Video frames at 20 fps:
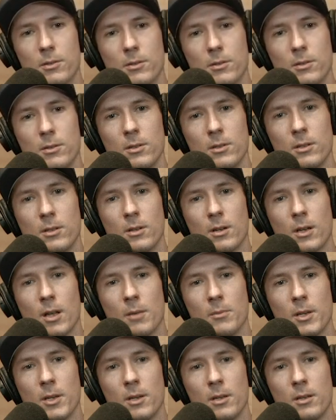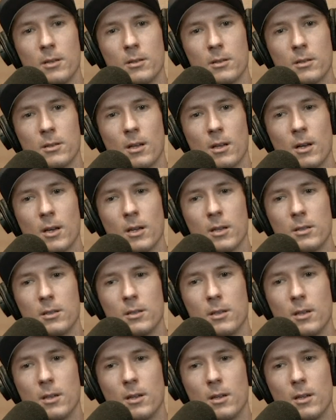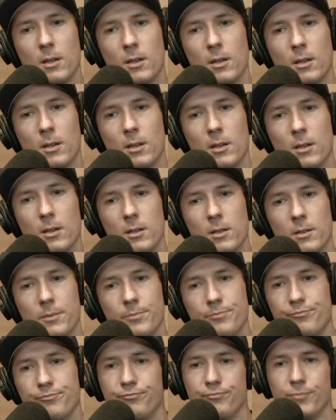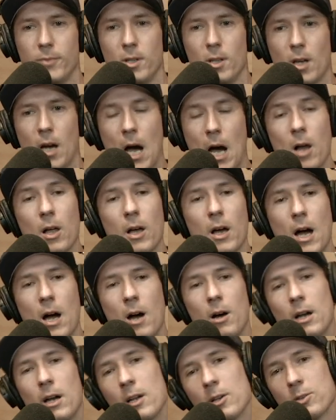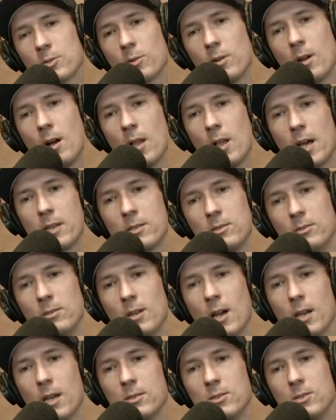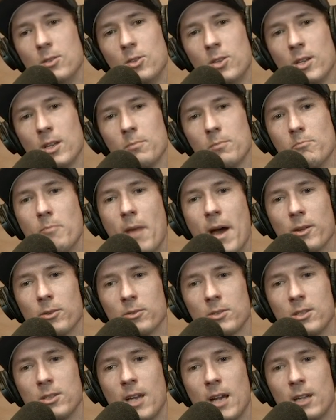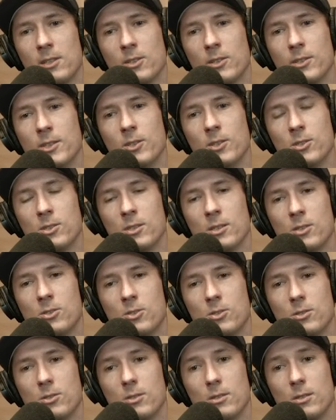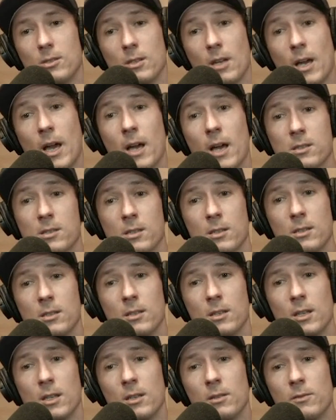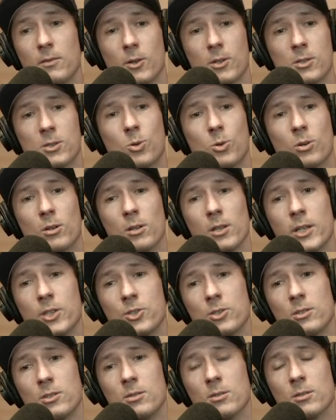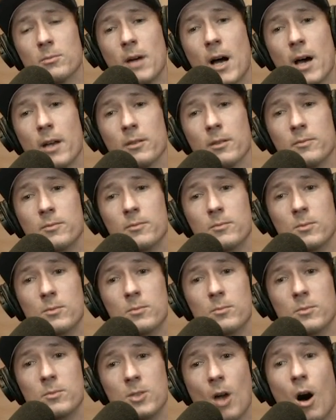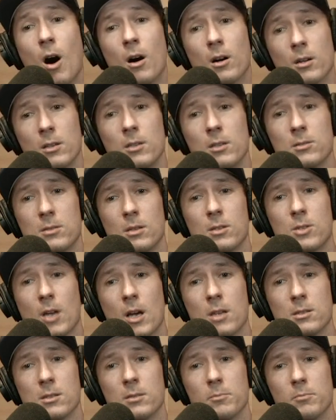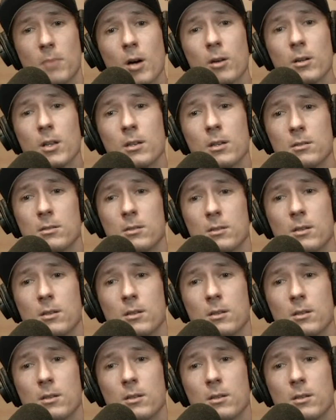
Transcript: you know what I mean? True. Like, I'll, I'll, here's what I'll ask you guys: Do you think metal detector usage has an inverse correlation to amount of dong usage, as in boning?